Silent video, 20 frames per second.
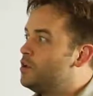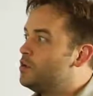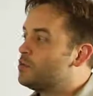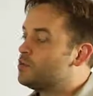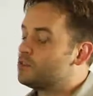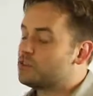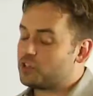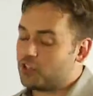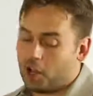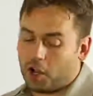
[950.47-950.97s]

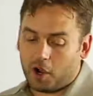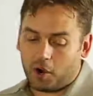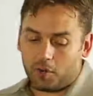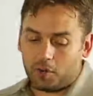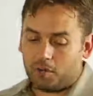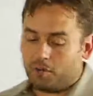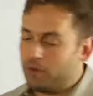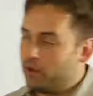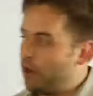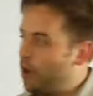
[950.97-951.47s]

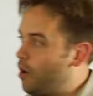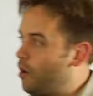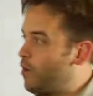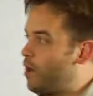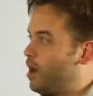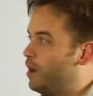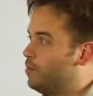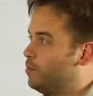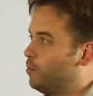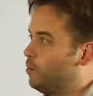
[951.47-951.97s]
So, all
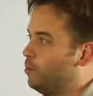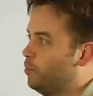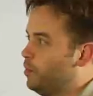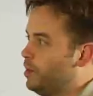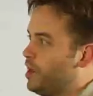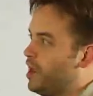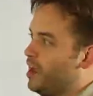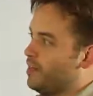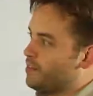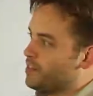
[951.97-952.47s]
right,
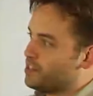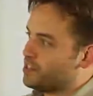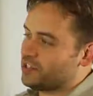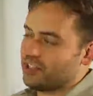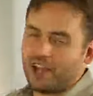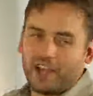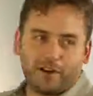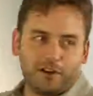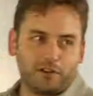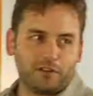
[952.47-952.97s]
we had this
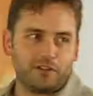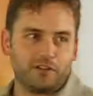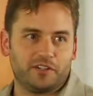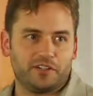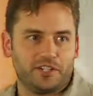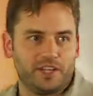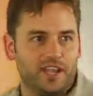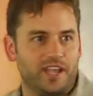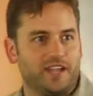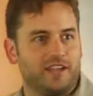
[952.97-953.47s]
slide earlier
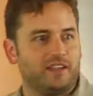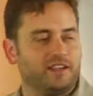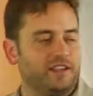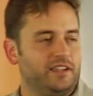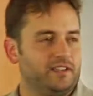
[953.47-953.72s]
today